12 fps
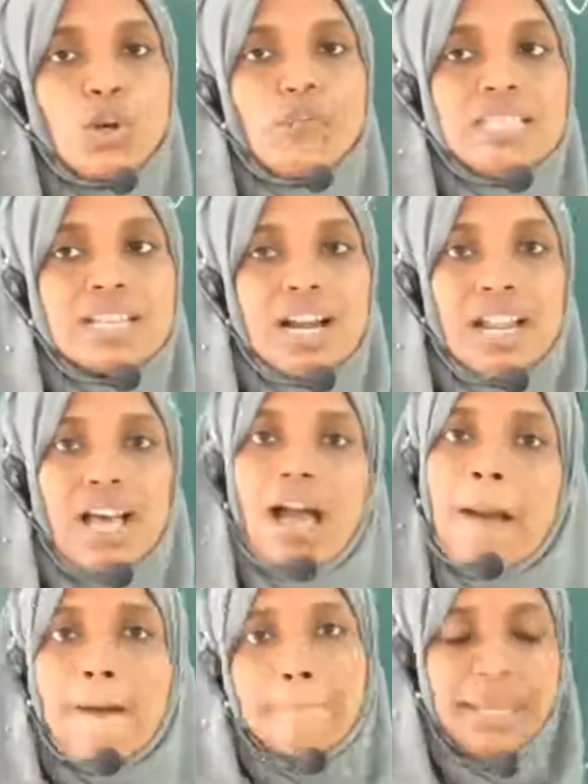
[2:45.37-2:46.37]
which color?
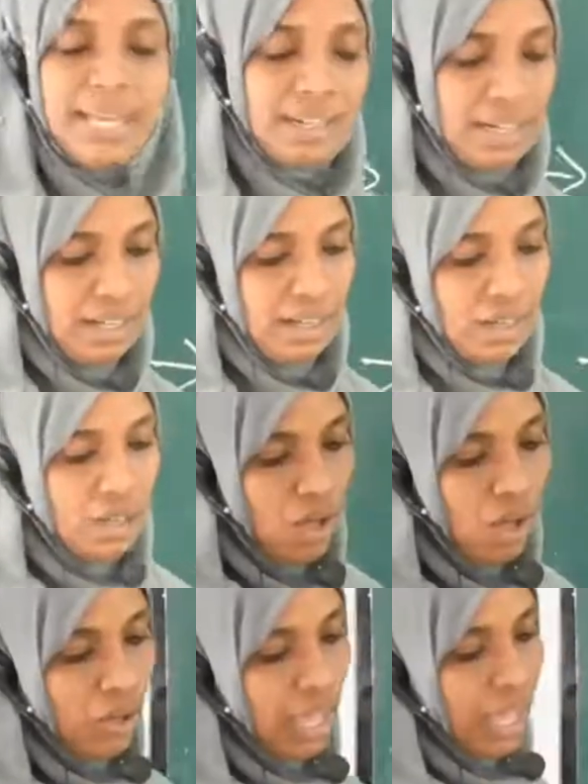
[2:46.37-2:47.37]
Pink color.
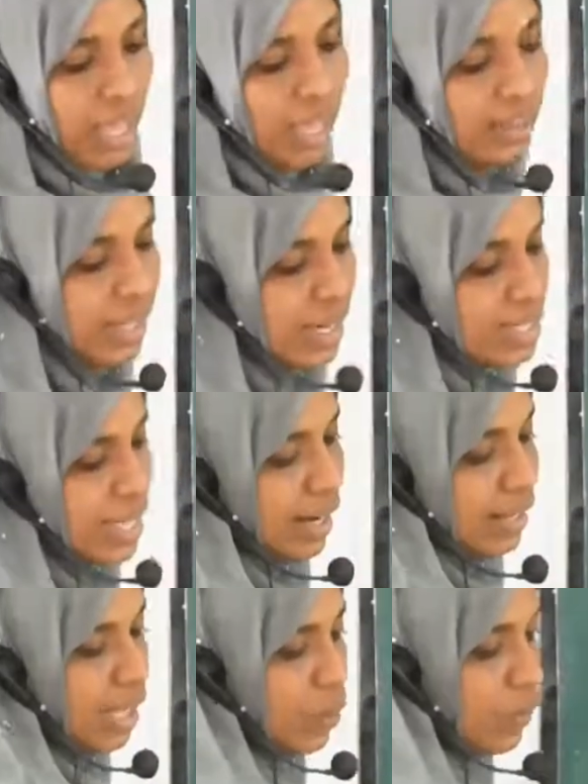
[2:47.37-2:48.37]
Okay, there is
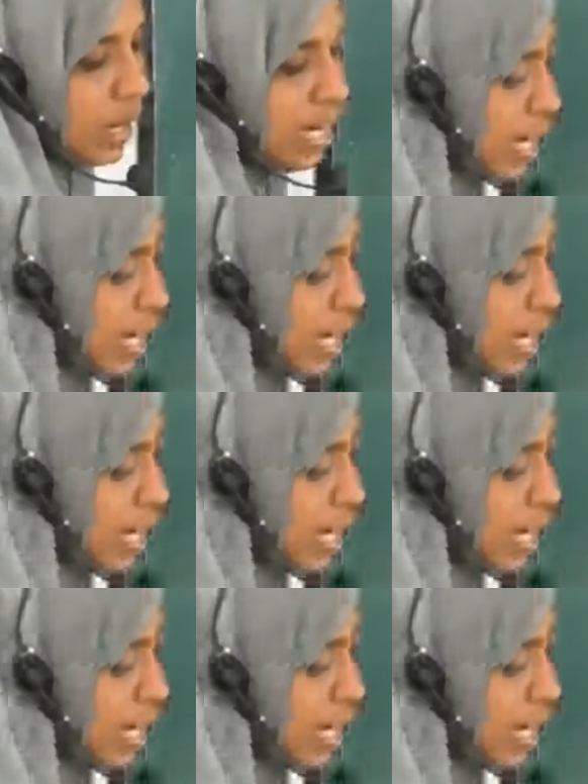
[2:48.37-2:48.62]
another one,